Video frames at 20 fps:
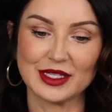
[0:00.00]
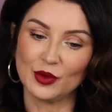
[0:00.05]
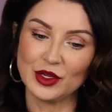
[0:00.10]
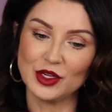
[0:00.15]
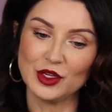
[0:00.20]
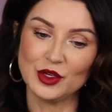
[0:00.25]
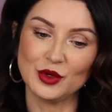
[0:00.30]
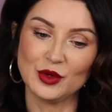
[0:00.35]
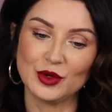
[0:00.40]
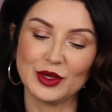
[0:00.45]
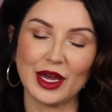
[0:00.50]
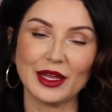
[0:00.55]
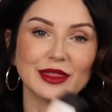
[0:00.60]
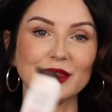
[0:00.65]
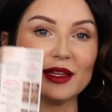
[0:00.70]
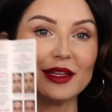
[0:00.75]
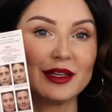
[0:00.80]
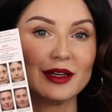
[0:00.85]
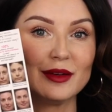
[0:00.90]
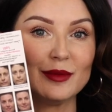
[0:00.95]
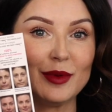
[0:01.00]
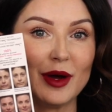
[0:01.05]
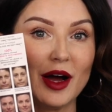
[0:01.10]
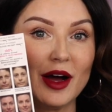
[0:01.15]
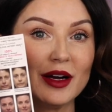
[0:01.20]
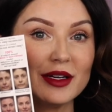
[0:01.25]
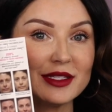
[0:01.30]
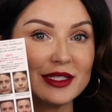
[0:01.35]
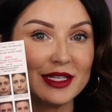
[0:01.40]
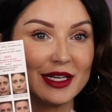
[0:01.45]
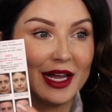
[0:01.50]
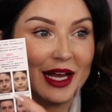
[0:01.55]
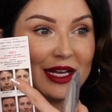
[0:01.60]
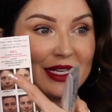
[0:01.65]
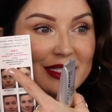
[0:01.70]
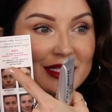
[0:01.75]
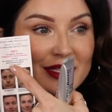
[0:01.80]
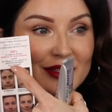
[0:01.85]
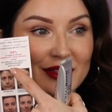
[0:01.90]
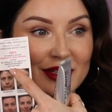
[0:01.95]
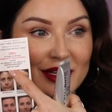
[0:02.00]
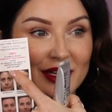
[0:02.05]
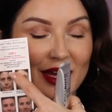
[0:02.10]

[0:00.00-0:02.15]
When you get the little box, it has